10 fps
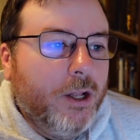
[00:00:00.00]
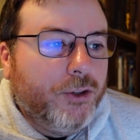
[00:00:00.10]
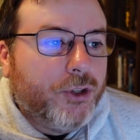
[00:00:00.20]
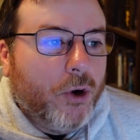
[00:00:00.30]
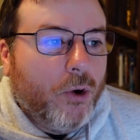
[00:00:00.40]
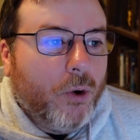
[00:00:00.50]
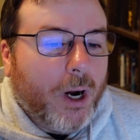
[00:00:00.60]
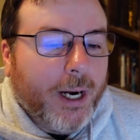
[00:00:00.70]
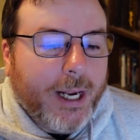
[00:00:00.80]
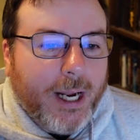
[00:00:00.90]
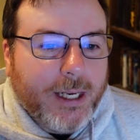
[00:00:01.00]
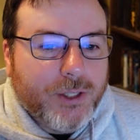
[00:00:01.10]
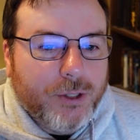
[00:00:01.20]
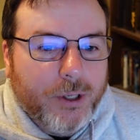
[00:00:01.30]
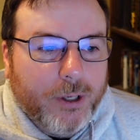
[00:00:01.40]
So I
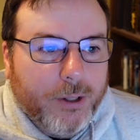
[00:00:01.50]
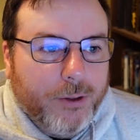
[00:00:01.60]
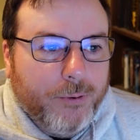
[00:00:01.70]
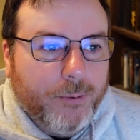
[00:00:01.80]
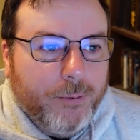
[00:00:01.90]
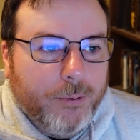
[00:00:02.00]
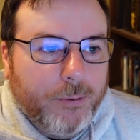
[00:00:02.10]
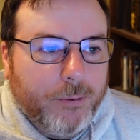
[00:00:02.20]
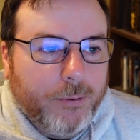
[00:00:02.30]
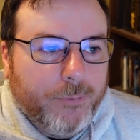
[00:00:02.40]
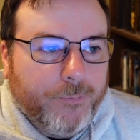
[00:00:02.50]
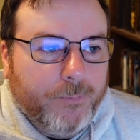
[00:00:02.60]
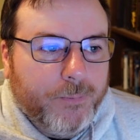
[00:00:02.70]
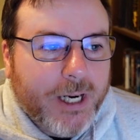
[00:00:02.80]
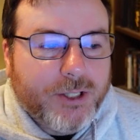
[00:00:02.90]
guess the
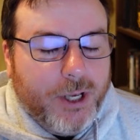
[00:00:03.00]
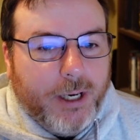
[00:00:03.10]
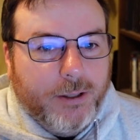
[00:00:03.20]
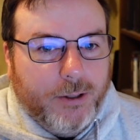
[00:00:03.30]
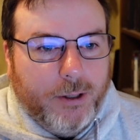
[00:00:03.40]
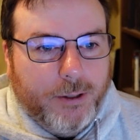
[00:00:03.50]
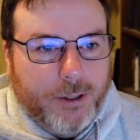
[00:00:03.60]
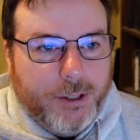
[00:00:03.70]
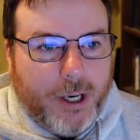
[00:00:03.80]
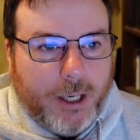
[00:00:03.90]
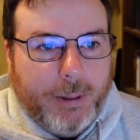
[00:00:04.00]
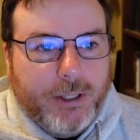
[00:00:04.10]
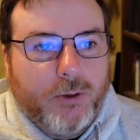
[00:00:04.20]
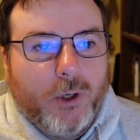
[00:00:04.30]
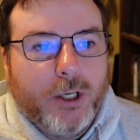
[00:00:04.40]
next thing to talk about
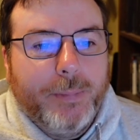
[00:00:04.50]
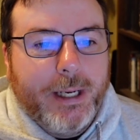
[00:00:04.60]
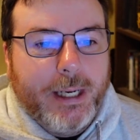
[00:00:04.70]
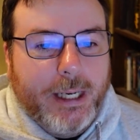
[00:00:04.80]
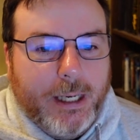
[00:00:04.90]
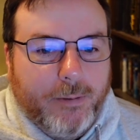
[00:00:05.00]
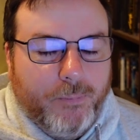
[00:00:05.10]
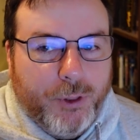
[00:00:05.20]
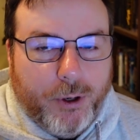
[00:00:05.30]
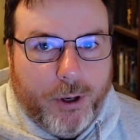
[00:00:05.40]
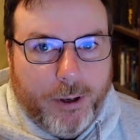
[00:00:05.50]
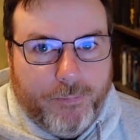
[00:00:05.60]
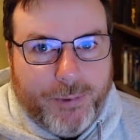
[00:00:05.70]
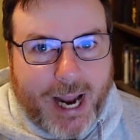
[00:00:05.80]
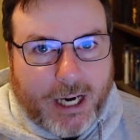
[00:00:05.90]
is going to be the
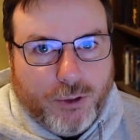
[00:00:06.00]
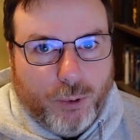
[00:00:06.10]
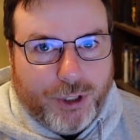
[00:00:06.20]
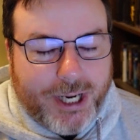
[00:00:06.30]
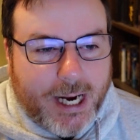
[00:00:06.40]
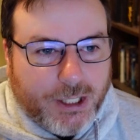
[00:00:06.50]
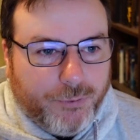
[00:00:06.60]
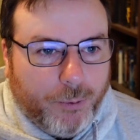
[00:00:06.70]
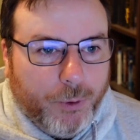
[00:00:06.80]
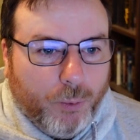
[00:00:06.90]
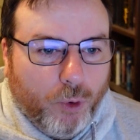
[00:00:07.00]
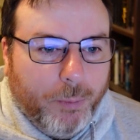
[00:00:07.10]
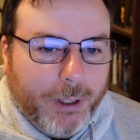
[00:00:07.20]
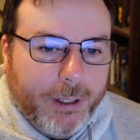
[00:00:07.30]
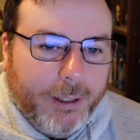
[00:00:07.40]
actual text from the
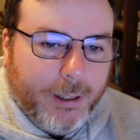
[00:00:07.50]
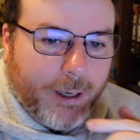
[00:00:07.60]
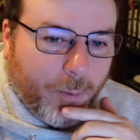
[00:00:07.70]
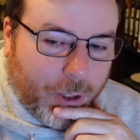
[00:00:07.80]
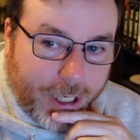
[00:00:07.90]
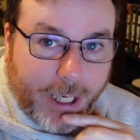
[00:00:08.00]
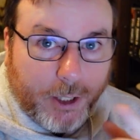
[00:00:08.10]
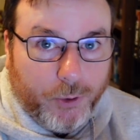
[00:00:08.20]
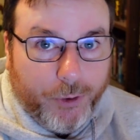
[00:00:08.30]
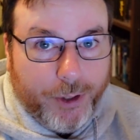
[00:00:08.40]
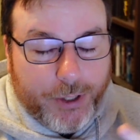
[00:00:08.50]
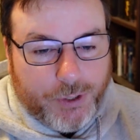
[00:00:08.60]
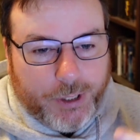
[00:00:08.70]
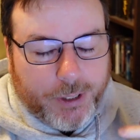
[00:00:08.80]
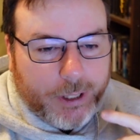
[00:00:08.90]
rulebook, and I wish I'd included
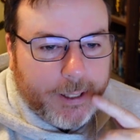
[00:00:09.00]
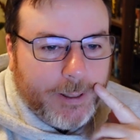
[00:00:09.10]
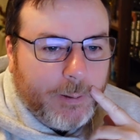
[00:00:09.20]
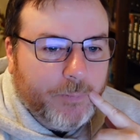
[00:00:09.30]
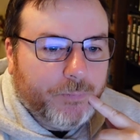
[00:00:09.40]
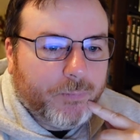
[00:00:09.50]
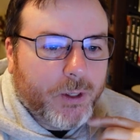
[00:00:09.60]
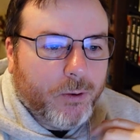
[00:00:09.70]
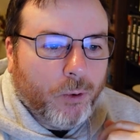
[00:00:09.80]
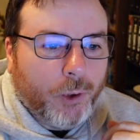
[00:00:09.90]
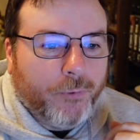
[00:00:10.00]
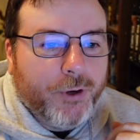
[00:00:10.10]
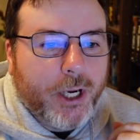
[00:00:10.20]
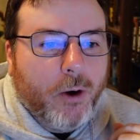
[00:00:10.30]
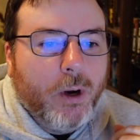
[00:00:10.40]
this in the earlier
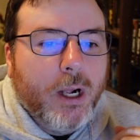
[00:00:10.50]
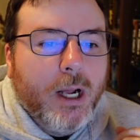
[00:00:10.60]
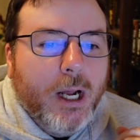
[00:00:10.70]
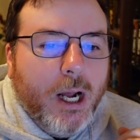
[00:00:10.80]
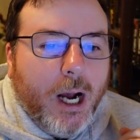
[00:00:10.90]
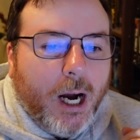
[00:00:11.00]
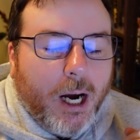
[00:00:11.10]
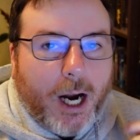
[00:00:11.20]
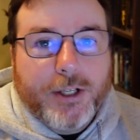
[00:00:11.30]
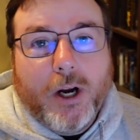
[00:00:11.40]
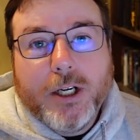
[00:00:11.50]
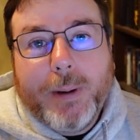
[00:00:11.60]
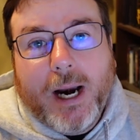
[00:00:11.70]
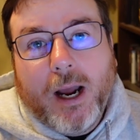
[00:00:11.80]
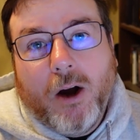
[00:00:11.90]
video. I talked
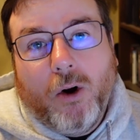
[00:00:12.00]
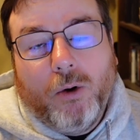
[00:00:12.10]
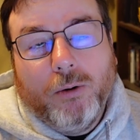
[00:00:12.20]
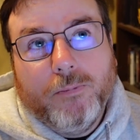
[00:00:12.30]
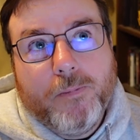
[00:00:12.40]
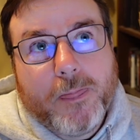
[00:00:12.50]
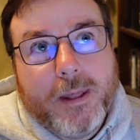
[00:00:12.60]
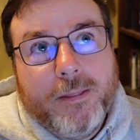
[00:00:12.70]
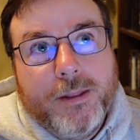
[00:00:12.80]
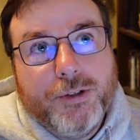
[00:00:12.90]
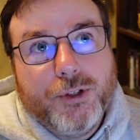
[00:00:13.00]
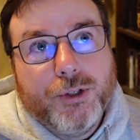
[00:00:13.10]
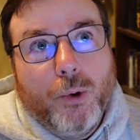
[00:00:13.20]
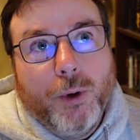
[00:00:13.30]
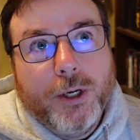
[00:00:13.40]
about how this is
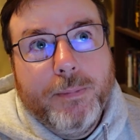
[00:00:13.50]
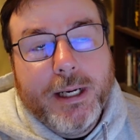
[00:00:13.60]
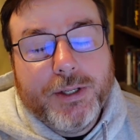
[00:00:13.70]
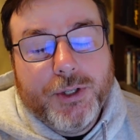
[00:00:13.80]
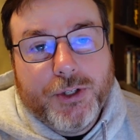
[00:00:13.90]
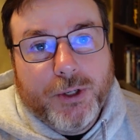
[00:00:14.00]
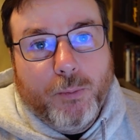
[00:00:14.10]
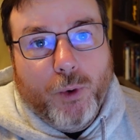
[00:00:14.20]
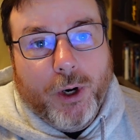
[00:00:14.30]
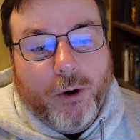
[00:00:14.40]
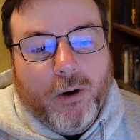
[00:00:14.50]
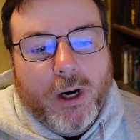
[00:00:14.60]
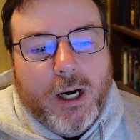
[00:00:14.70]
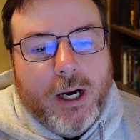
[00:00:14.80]
going to be a system where